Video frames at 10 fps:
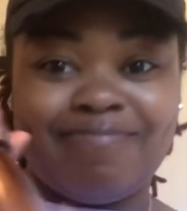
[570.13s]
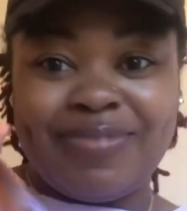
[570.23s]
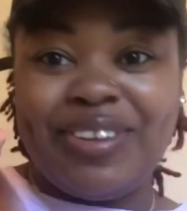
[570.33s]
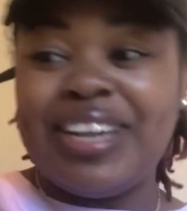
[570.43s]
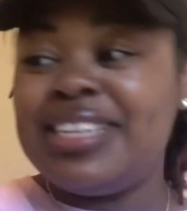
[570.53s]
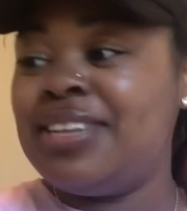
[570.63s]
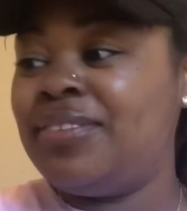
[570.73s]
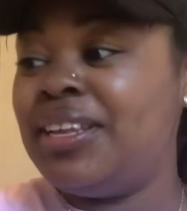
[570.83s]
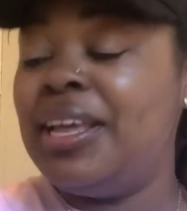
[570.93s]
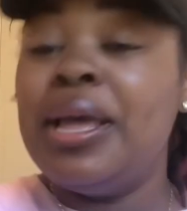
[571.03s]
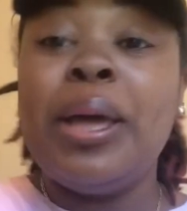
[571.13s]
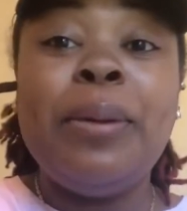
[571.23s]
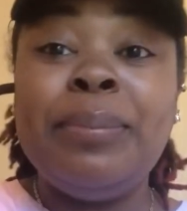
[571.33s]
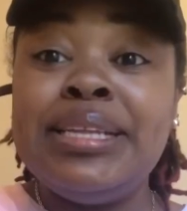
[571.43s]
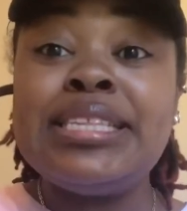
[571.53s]
creativity,
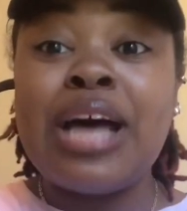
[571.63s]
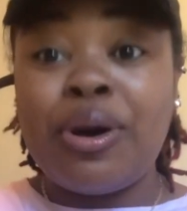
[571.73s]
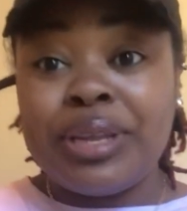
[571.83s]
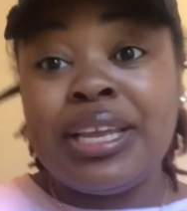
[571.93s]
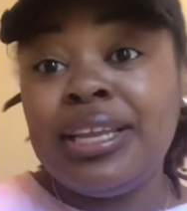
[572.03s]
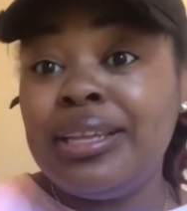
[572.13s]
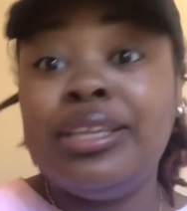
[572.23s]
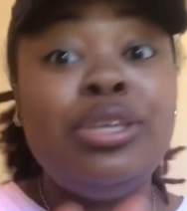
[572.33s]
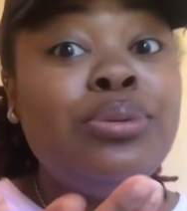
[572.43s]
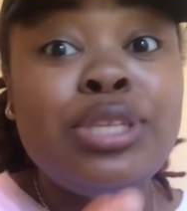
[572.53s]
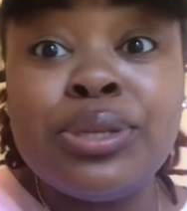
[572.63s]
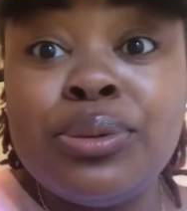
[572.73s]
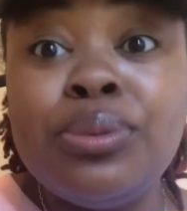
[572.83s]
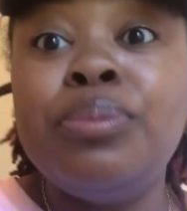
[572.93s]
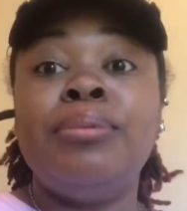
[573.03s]
me talking,
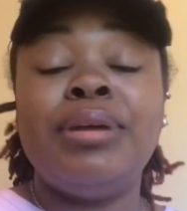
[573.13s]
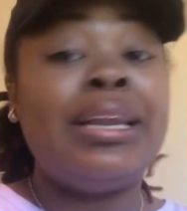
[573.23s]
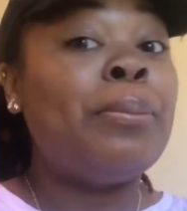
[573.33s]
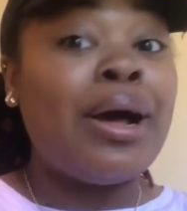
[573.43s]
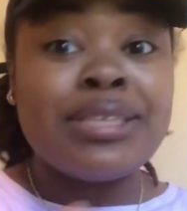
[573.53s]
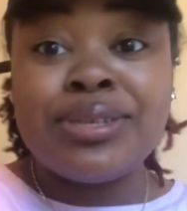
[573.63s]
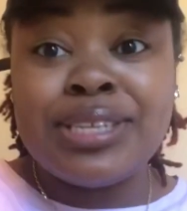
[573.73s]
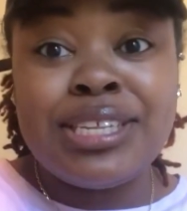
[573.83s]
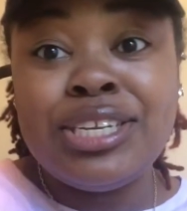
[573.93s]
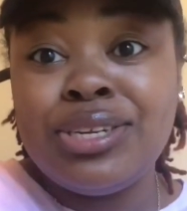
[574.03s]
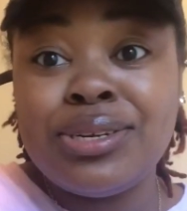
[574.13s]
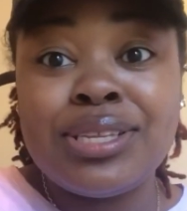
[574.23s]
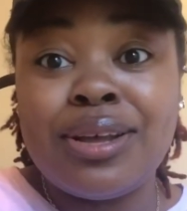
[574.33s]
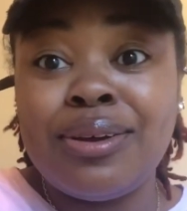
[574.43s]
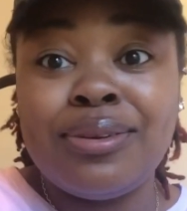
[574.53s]
YouTube, and I'm also a teacher,
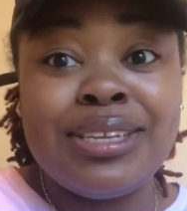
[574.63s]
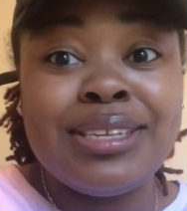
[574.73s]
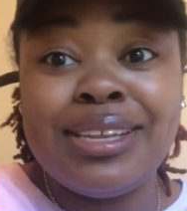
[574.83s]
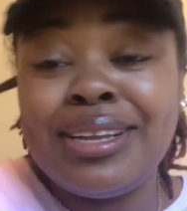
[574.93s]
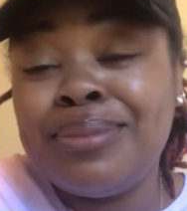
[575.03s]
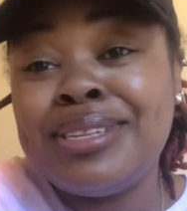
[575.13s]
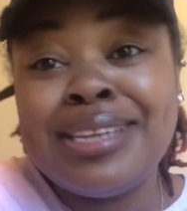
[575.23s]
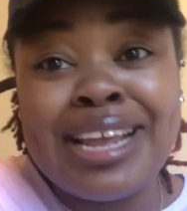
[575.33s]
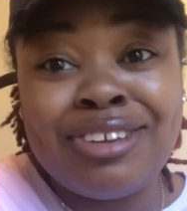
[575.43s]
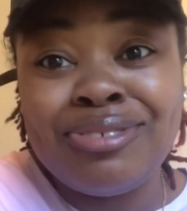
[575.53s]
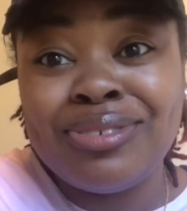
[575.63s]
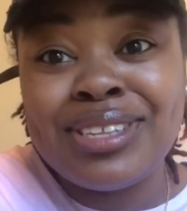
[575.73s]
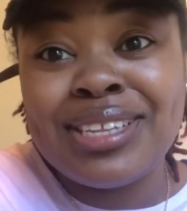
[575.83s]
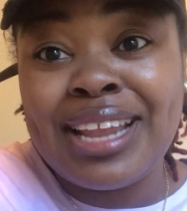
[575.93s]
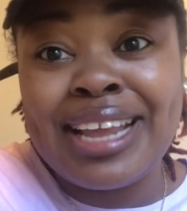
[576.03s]
so it comes natural
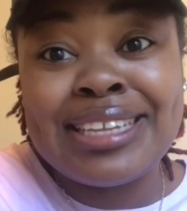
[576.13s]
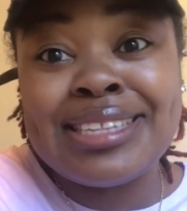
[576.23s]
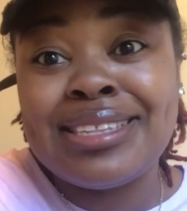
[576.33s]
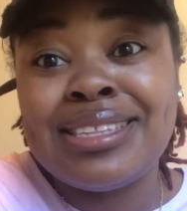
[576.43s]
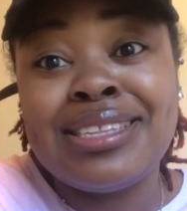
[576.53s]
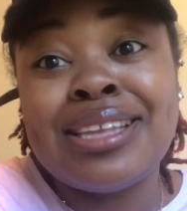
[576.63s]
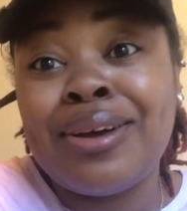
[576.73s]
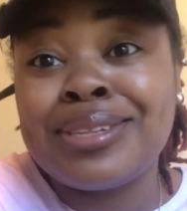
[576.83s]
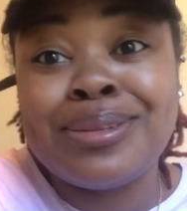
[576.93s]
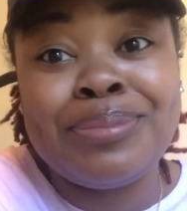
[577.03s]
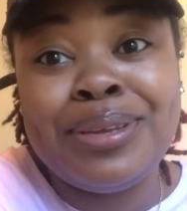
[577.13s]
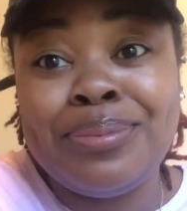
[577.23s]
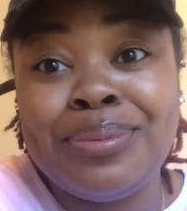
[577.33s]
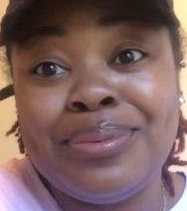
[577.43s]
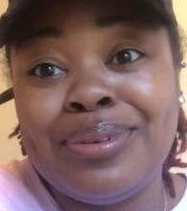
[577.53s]
to like talk to
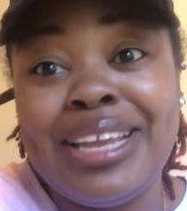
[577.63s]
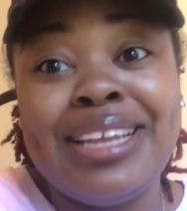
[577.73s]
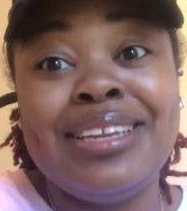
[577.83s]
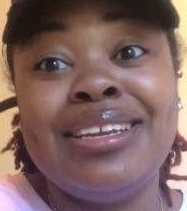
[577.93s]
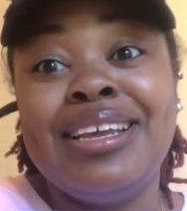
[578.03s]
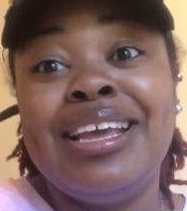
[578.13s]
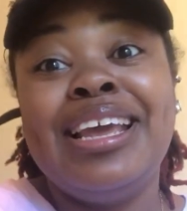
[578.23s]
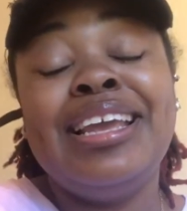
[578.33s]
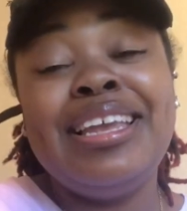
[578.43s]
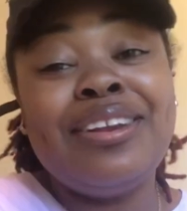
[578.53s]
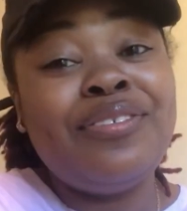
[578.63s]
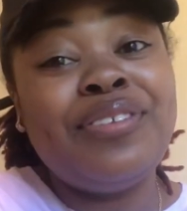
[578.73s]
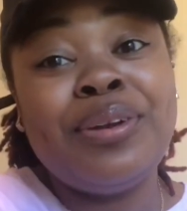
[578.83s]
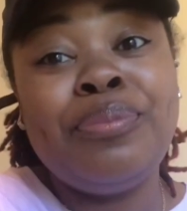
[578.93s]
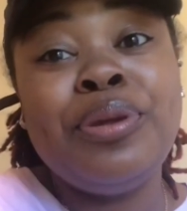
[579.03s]
people and get in
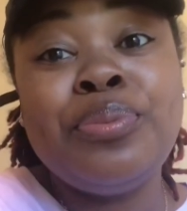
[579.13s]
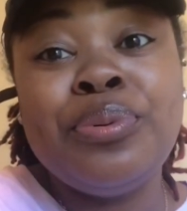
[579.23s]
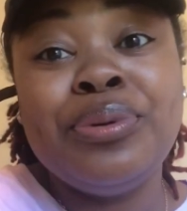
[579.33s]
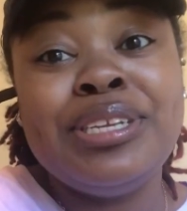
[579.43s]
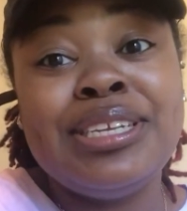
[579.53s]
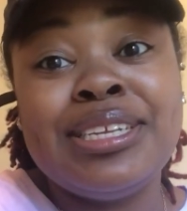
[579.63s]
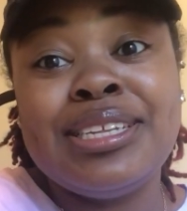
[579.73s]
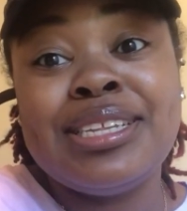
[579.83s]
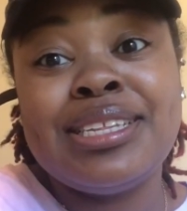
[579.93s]
front of people and just